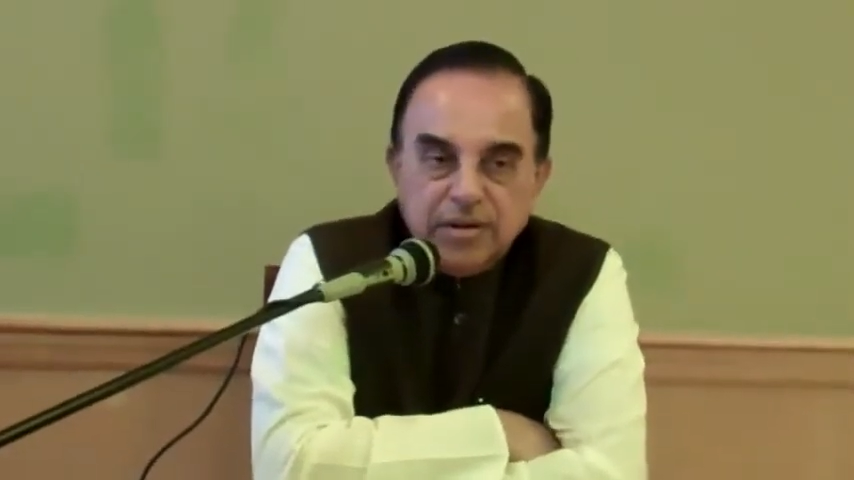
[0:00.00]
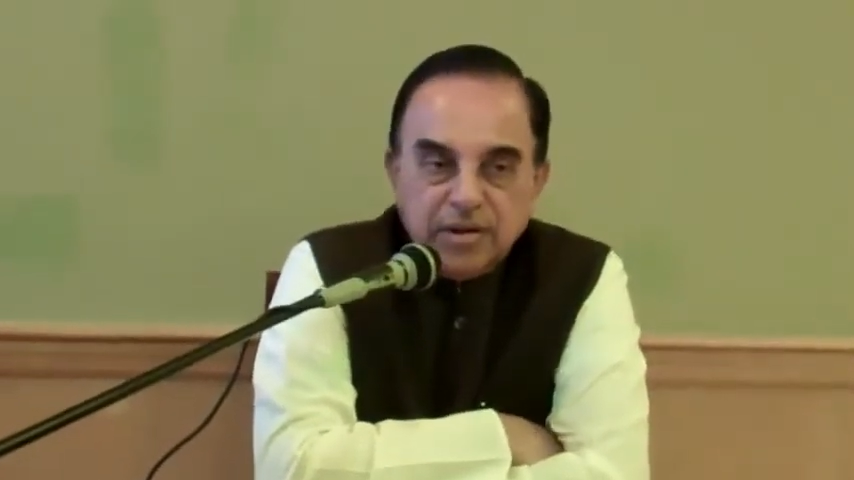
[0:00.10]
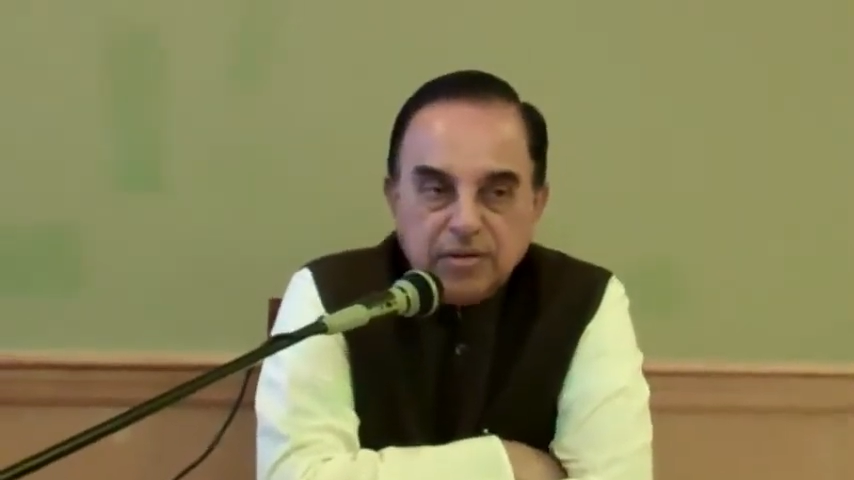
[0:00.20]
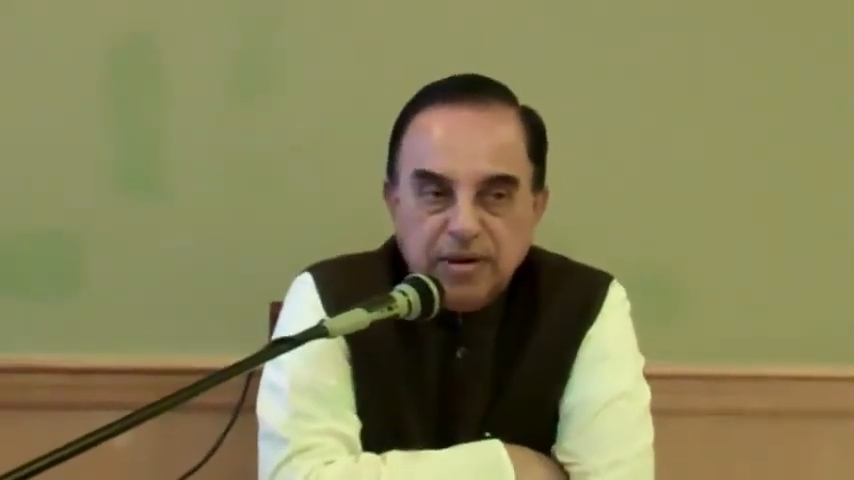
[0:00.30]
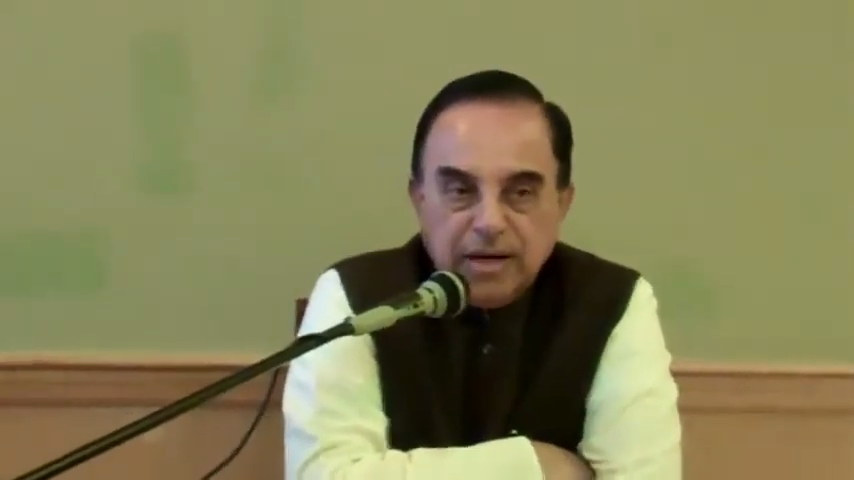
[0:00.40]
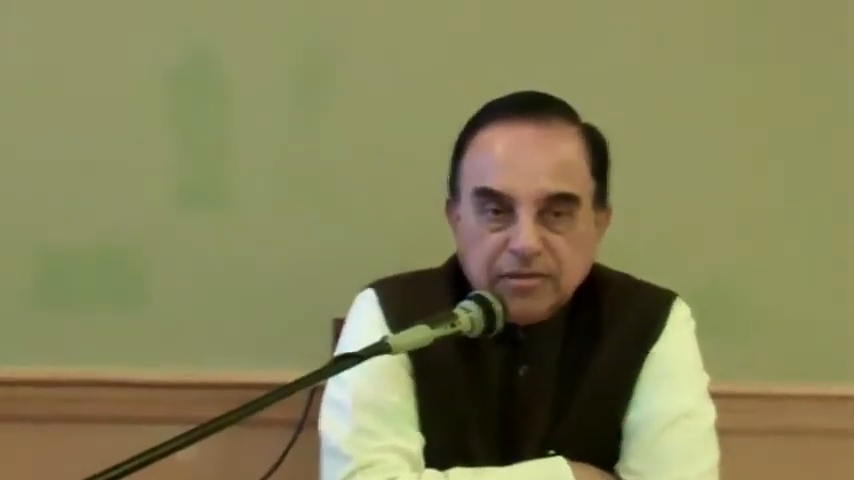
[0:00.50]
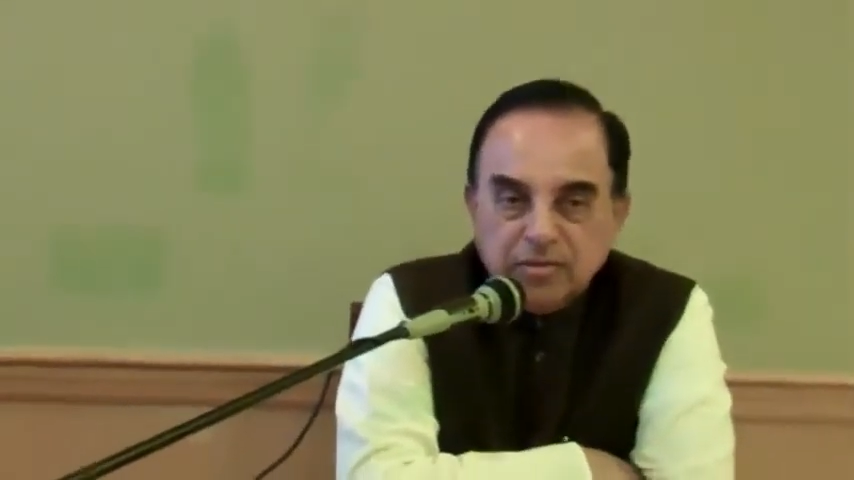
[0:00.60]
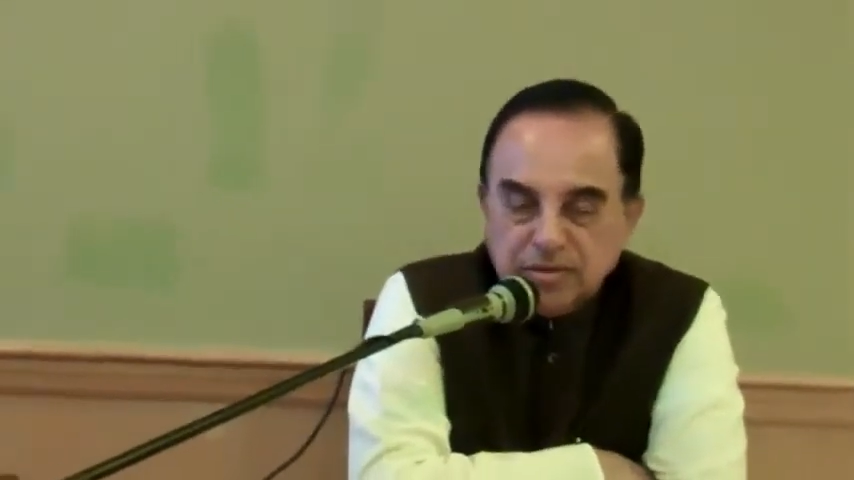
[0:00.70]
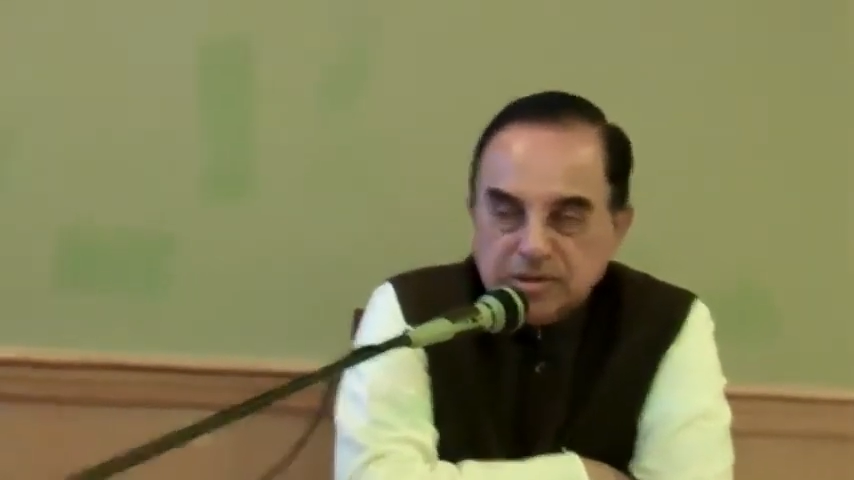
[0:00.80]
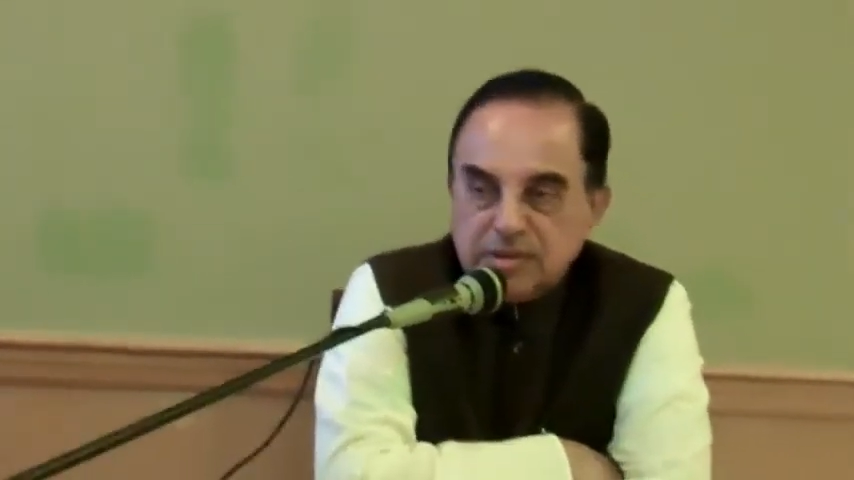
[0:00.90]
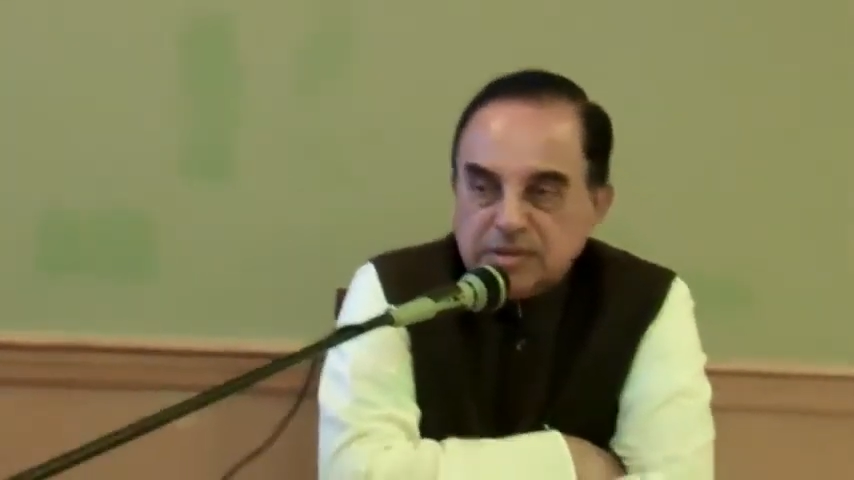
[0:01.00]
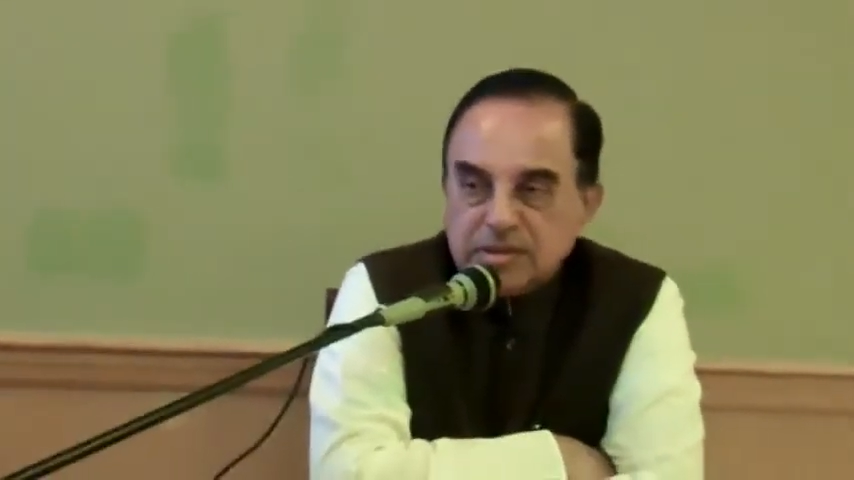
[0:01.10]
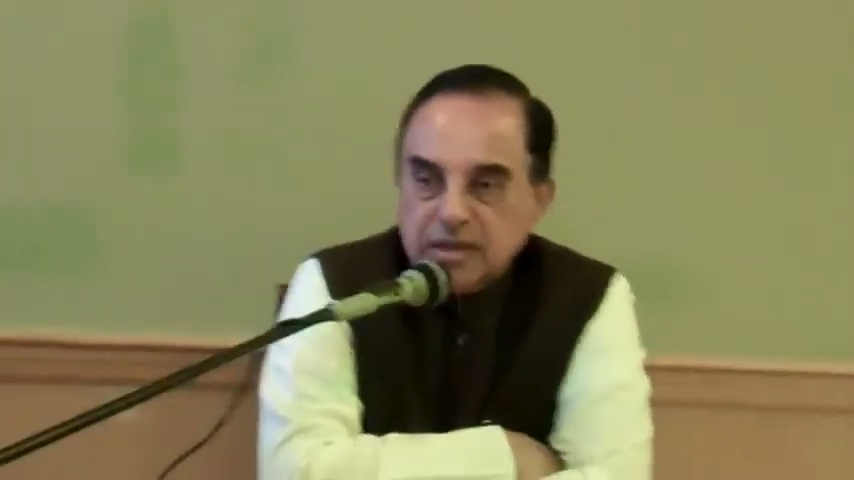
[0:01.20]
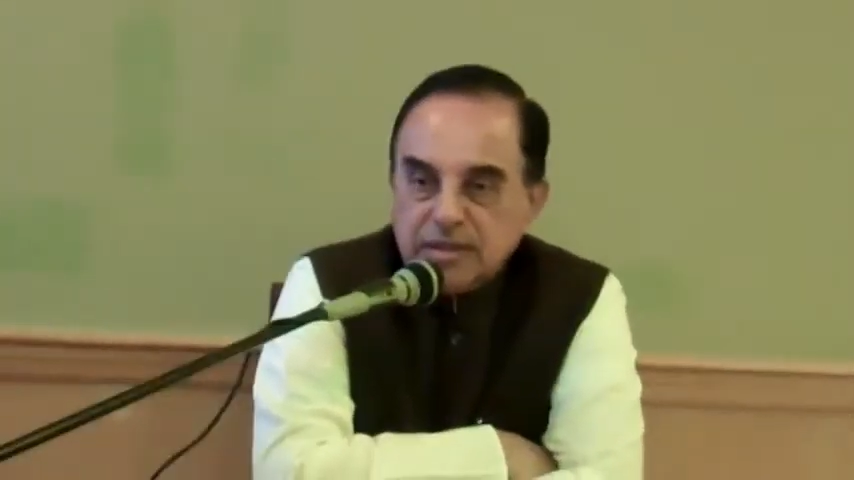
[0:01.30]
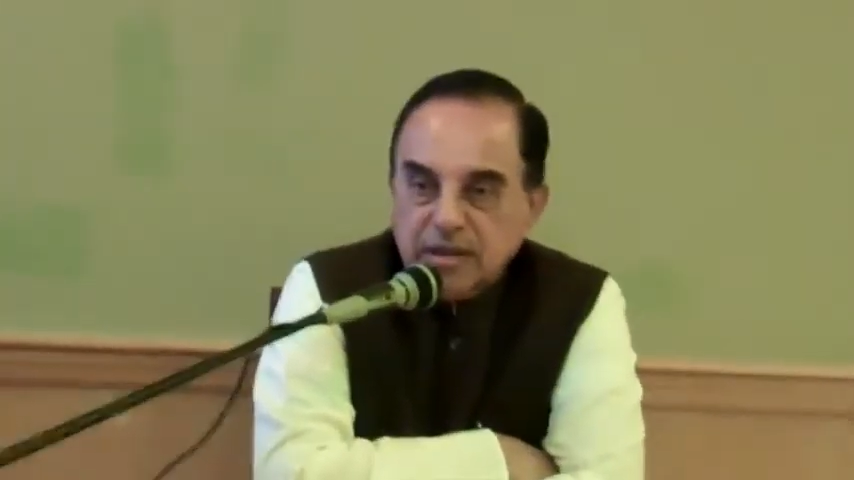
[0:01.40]
required
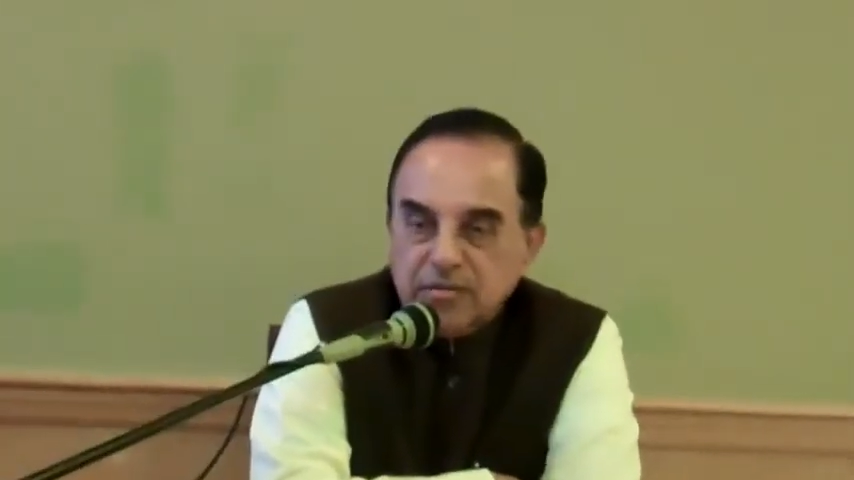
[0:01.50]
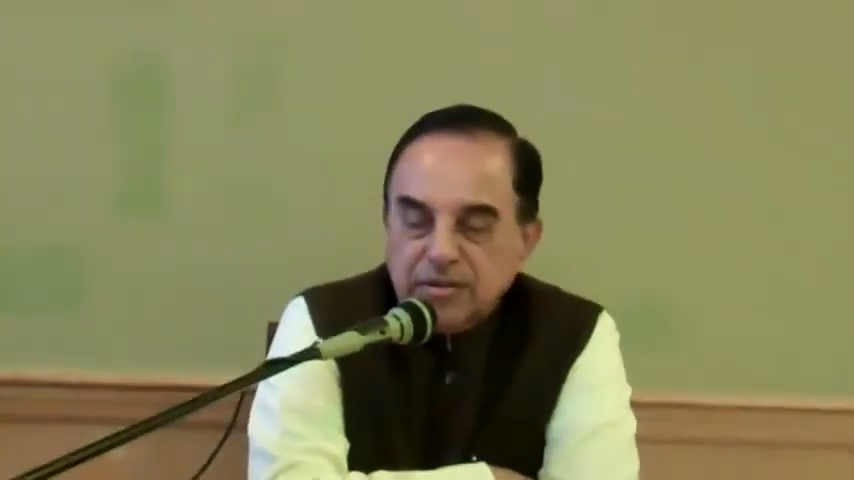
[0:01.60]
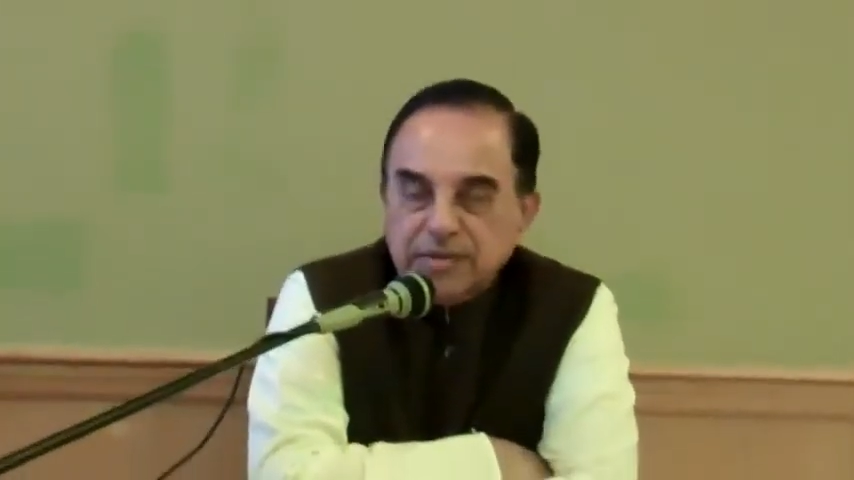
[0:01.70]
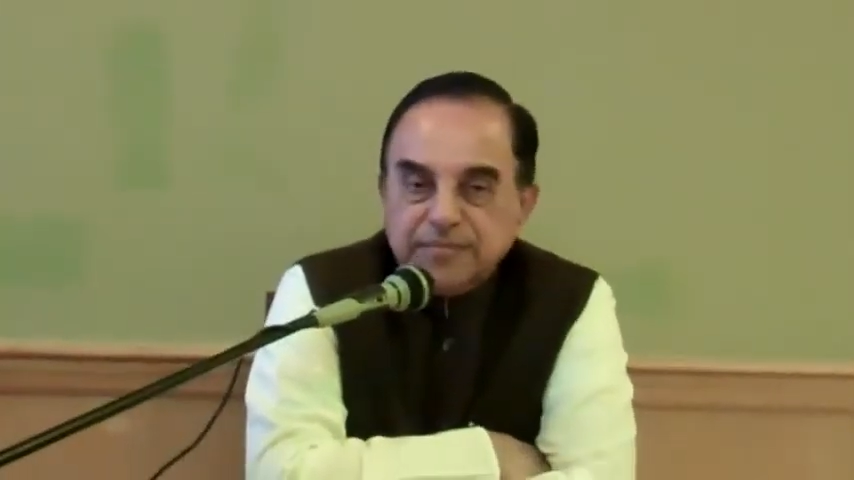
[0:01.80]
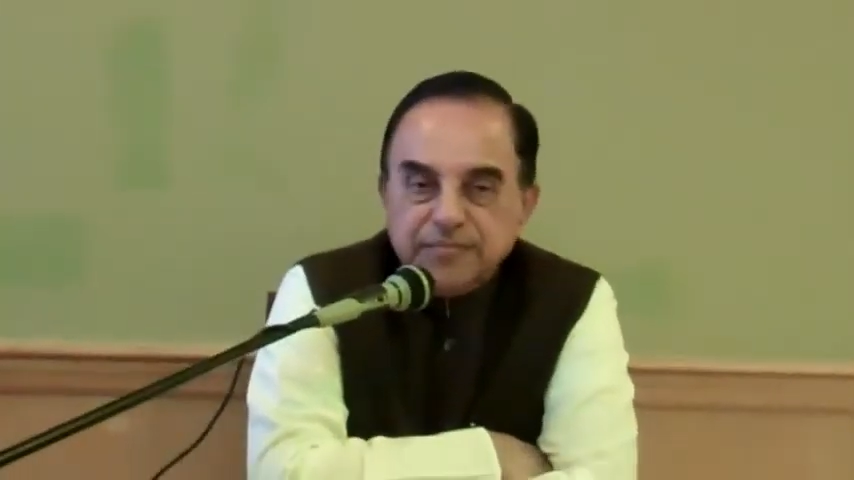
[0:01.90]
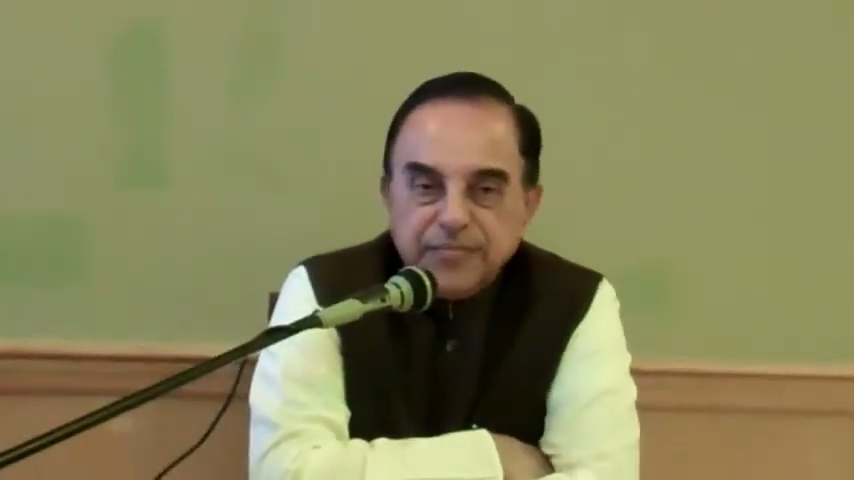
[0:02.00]
courses at Harvard